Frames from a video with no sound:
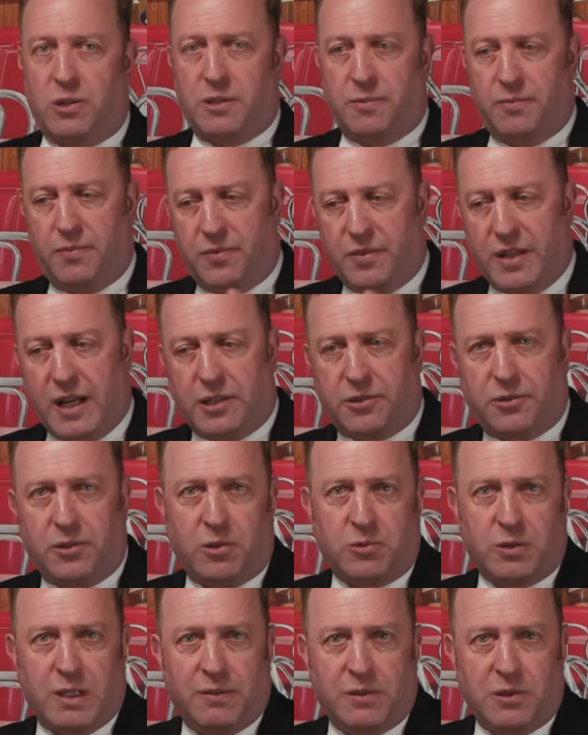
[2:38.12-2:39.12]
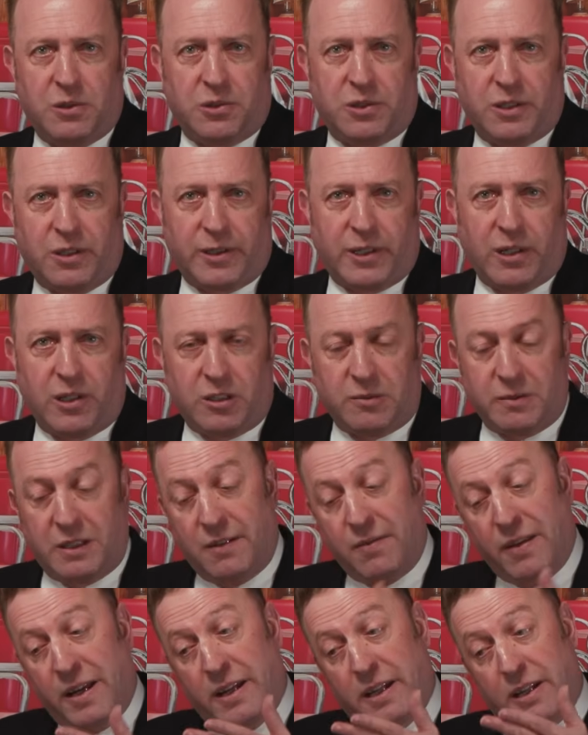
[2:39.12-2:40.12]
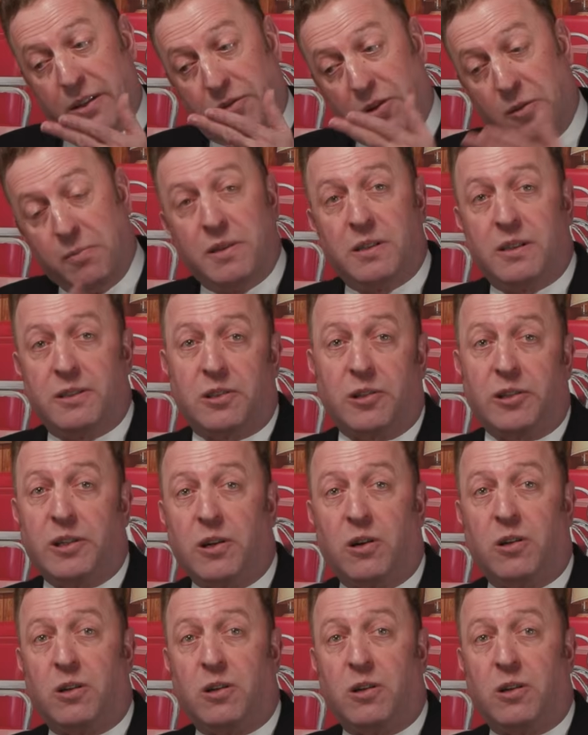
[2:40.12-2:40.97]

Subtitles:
or National Revolutionary Army, is the military